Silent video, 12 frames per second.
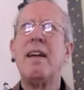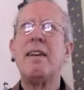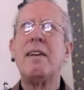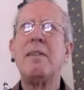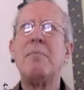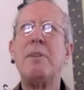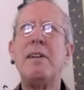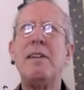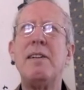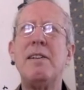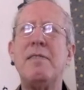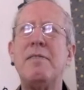can be
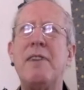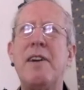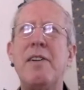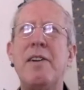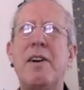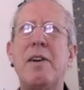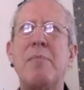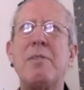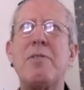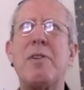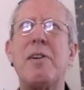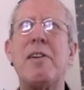very
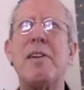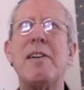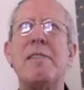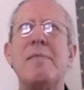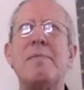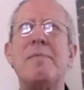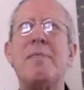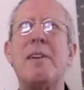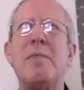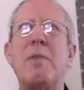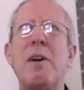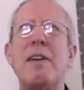arbitrary
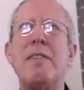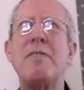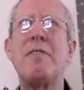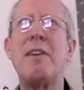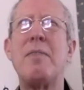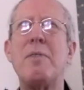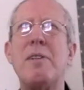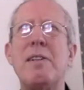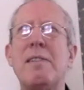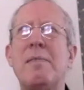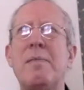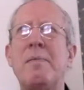in ways that
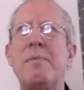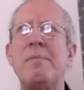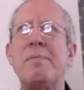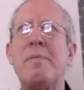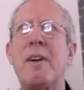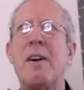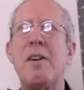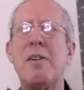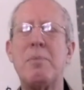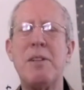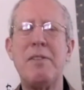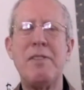we are
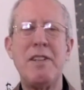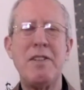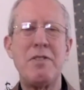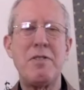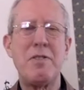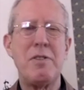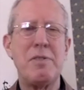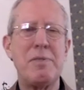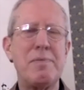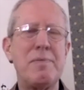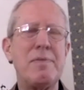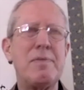oblivious to,
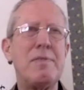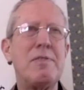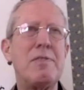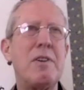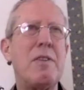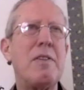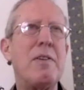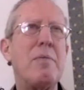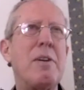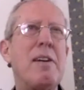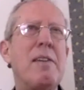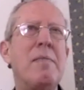so that
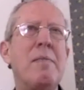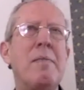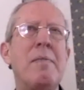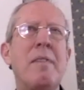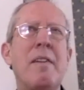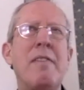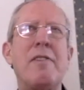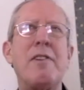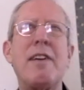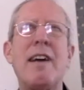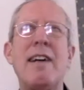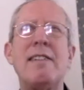we
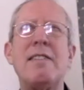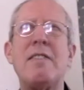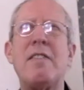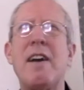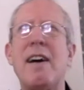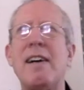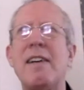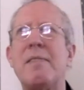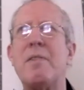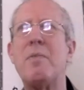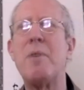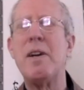forget that
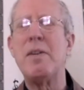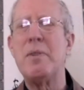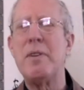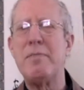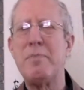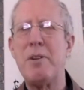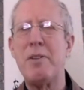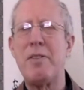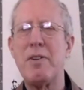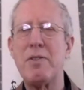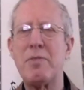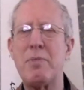the way we've put
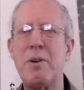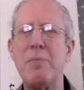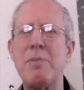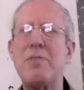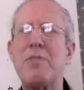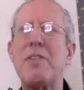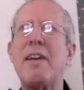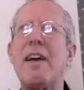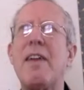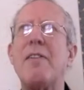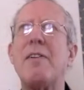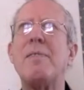those moments
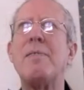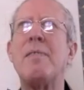together